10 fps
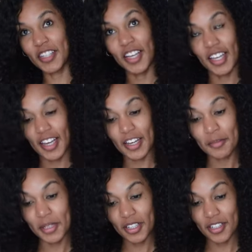I can
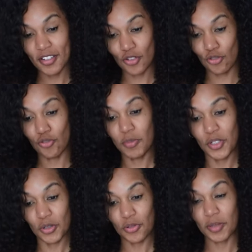because truth be
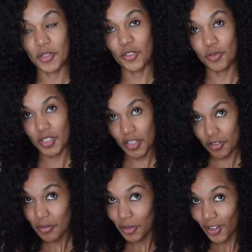told, I'm gonna do
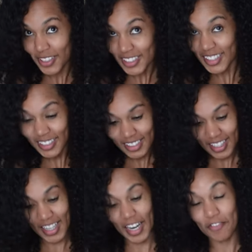another unboxing
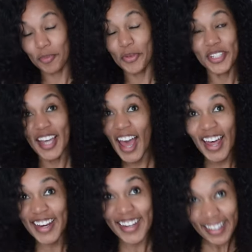and I have to
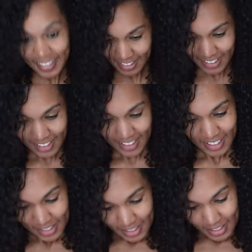pretend
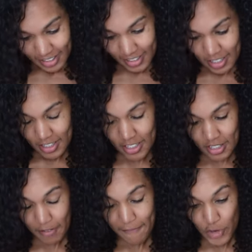like this is
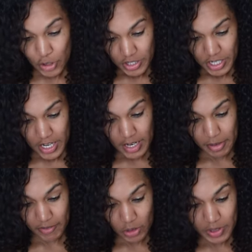the first time,
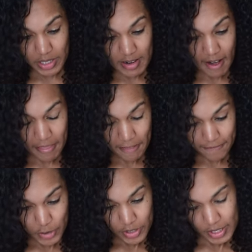even though it's not the
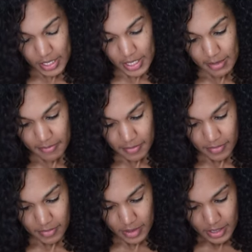first time.
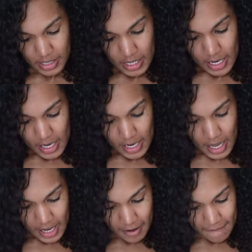
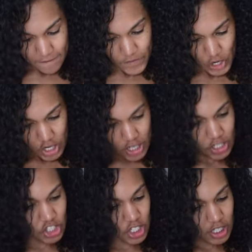Like a
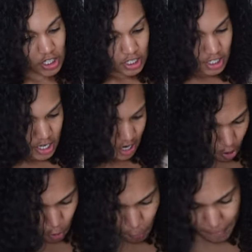virgin
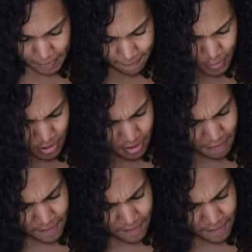for the